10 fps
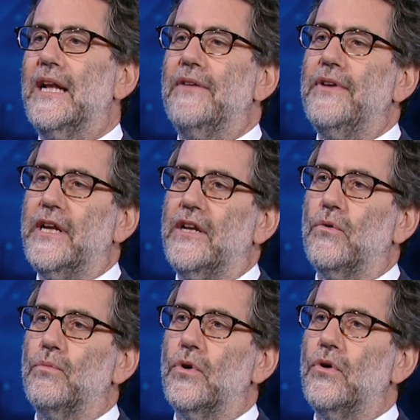living in a
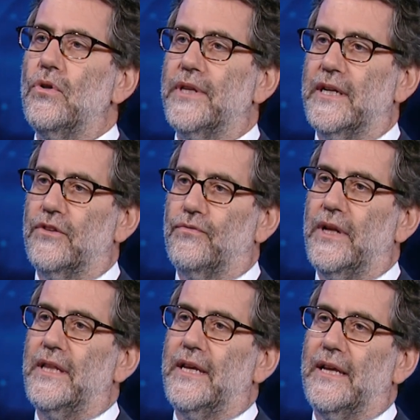world that is
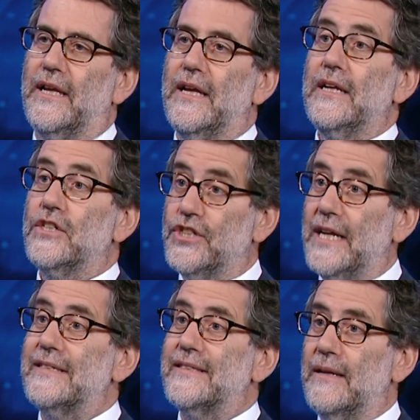really
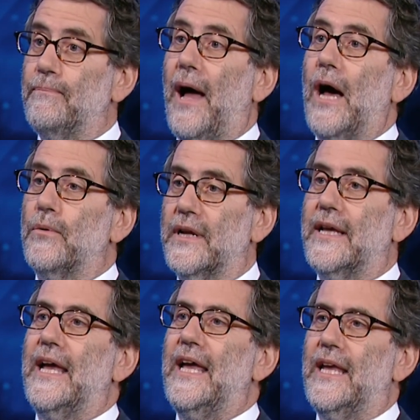just a power
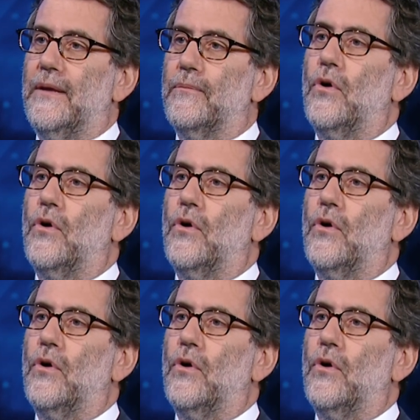game,